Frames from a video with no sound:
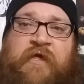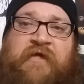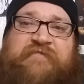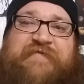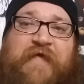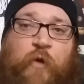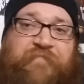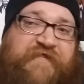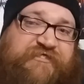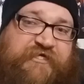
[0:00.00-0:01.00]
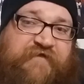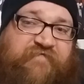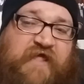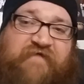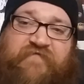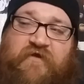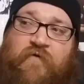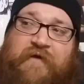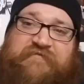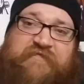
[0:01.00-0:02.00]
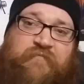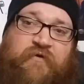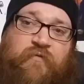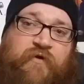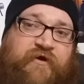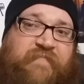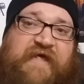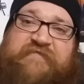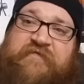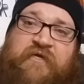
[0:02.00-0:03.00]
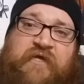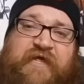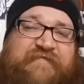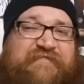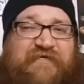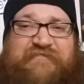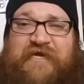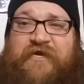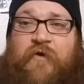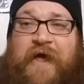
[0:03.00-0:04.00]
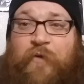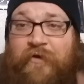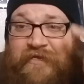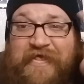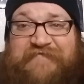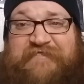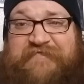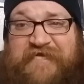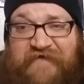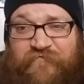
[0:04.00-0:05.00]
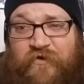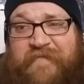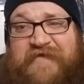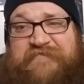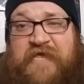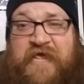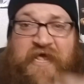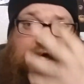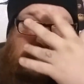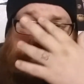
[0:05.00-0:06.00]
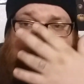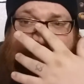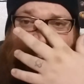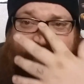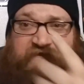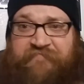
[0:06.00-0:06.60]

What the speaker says: to help this shit. If you have to go out somewhere, wear your mask. It sucks, I know. I wear glasses and I have to wear a mask. I get steamy.